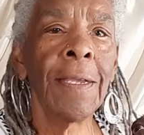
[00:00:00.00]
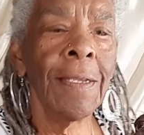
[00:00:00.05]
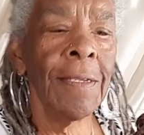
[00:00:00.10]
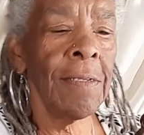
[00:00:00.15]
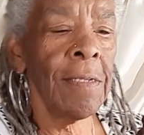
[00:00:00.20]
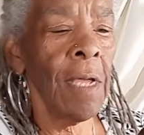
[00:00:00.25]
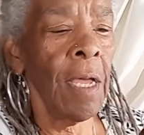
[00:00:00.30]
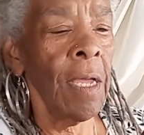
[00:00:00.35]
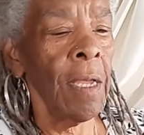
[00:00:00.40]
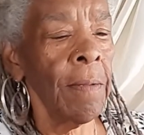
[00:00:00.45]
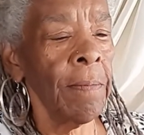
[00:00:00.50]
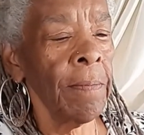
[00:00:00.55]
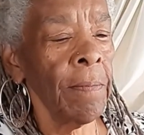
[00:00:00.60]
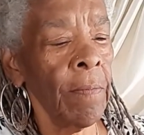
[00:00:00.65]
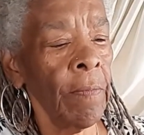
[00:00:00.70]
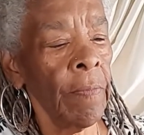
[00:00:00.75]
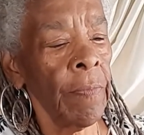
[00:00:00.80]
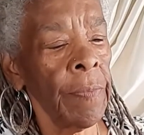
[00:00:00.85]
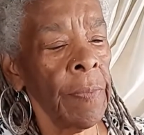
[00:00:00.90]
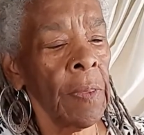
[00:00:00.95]
say.
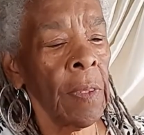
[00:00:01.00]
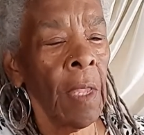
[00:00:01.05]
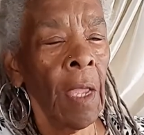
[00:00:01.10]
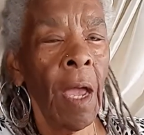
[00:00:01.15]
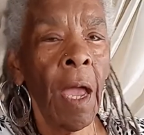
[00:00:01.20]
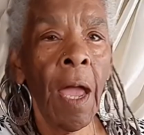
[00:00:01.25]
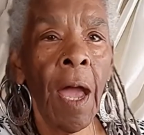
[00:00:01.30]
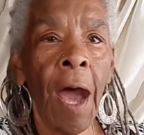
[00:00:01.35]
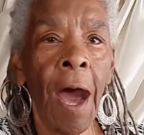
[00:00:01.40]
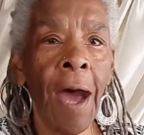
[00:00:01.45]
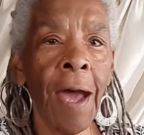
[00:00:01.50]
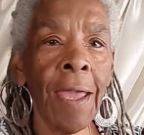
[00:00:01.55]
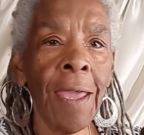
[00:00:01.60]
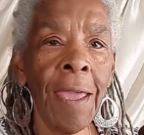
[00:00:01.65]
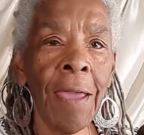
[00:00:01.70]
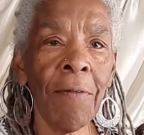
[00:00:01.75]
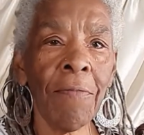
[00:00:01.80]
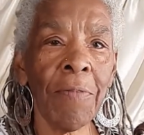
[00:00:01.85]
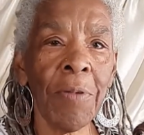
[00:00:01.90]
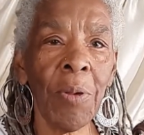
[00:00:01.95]
Hi
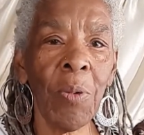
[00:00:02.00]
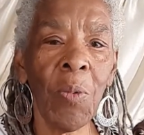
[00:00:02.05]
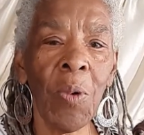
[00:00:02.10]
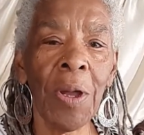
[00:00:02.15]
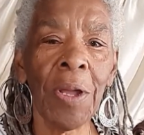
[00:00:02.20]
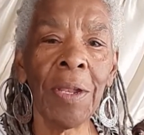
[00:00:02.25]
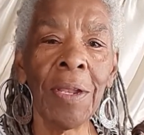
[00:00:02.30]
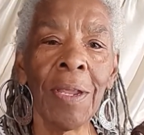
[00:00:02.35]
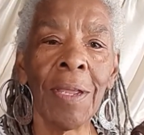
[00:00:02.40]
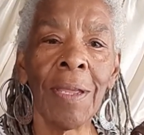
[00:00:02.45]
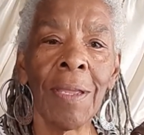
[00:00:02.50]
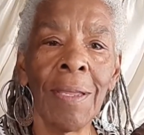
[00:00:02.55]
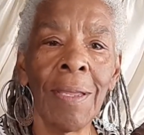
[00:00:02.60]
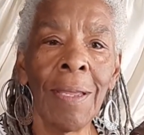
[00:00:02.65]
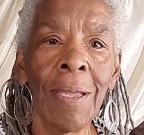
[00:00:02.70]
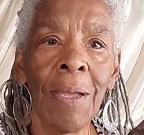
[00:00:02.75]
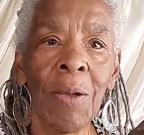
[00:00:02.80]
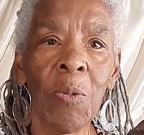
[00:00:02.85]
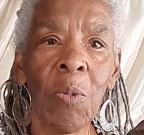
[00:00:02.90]
everyone.